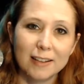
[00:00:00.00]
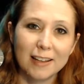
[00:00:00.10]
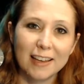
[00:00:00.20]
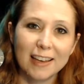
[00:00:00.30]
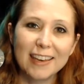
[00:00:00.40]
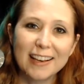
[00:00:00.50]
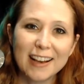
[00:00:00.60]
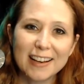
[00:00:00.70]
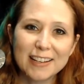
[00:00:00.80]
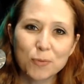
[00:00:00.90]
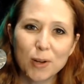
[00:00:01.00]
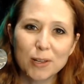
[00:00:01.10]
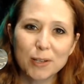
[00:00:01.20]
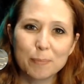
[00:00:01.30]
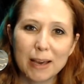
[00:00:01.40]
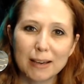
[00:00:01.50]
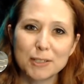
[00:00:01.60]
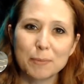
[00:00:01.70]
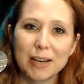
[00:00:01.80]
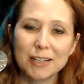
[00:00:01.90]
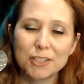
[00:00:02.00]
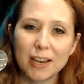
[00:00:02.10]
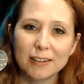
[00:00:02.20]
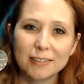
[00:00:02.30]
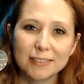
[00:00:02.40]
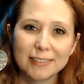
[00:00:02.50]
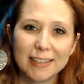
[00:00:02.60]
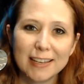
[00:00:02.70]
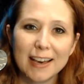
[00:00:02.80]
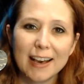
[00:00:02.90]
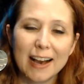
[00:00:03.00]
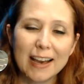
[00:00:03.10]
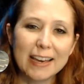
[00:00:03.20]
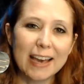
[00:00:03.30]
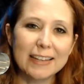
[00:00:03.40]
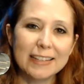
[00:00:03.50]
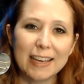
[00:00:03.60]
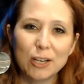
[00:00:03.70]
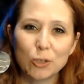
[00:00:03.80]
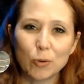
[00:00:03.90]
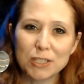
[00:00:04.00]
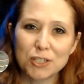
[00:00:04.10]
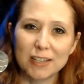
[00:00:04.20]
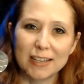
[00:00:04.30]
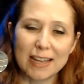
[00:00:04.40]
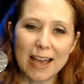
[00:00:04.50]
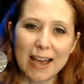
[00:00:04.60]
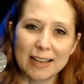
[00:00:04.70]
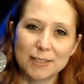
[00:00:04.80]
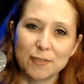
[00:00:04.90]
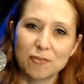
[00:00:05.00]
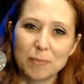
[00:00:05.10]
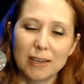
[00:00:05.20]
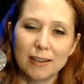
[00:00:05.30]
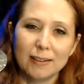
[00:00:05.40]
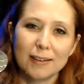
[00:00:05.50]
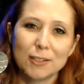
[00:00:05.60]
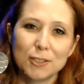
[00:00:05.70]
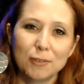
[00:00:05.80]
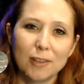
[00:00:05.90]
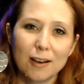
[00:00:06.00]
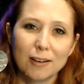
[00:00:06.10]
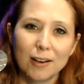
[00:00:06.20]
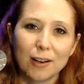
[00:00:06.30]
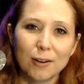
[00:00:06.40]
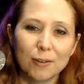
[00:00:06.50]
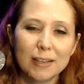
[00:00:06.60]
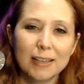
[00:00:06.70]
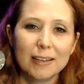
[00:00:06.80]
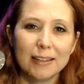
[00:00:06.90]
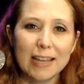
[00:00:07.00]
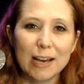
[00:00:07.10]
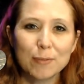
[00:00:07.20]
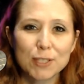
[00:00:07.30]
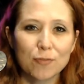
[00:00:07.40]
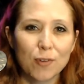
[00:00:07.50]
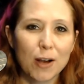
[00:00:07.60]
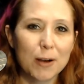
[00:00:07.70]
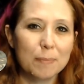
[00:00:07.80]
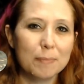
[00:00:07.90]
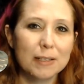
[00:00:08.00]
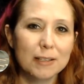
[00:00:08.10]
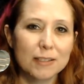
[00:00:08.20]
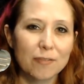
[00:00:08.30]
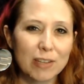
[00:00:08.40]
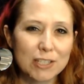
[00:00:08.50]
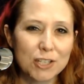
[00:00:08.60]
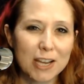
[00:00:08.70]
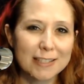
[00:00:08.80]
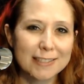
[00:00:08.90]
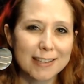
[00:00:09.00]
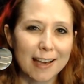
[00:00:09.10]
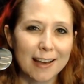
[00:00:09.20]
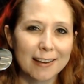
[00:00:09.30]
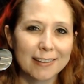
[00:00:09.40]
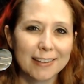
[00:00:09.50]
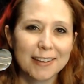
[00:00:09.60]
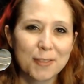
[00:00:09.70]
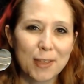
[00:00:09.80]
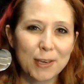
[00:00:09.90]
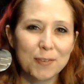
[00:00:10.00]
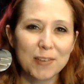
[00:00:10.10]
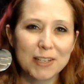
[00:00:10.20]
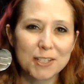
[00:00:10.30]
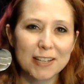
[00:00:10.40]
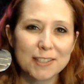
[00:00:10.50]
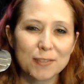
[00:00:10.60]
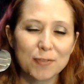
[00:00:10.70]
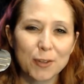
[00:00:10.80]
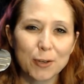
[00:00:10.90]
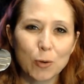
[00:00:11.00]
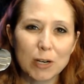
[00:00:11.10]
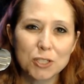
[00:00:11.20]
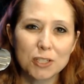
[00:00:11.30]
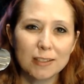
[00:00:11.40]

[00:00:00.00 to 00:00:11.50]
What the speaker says: Hey guys, welcome back to my channel. I had a question asked of me not too long ago, and that was from Vincenza. Thank you, Vincenza, for the question.